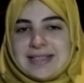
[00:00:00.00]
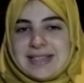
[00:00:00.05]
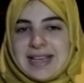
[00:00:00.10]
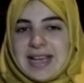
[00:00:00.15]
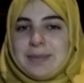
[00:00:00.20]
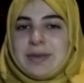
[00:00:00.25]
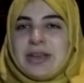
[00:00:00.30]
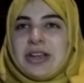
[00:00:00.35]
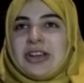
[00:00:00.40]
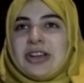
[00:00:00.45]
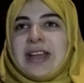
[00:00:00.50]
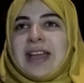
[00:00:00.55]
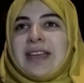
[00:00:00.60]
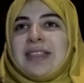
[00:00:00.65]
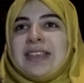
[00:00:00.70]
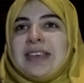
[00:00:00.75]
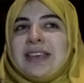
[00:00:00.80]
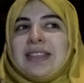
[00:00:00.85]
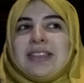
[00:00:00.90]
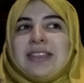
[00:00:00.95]
time here and I
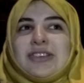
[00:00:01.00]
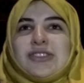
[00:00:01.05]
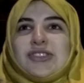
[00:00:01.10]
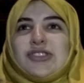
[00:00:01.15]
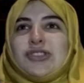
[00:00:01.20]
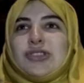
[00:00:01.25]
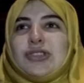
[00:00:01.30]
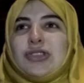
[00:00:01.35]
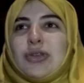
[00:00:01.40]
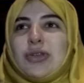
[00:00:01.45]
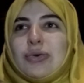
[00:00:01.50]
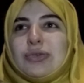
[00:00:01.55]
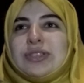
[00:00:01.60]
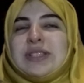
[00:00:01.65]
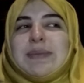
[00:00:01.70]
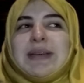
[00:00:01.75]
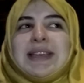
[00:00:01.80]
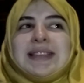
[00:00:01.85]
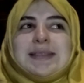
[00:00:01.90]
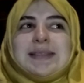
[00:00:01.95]
think there's no
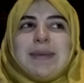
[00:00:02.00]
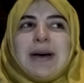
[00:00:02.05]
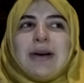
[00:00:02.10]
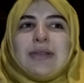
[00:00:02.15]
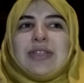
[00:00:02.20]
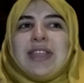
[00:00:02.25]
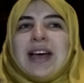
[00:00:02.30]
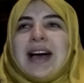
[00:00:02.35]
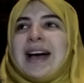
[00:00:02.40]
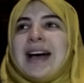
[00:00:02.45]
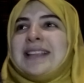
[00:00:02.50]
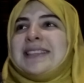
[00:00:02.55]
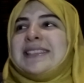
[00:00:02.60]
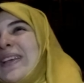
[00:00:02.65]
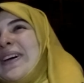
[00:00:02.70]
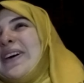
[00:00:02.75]
debate about that.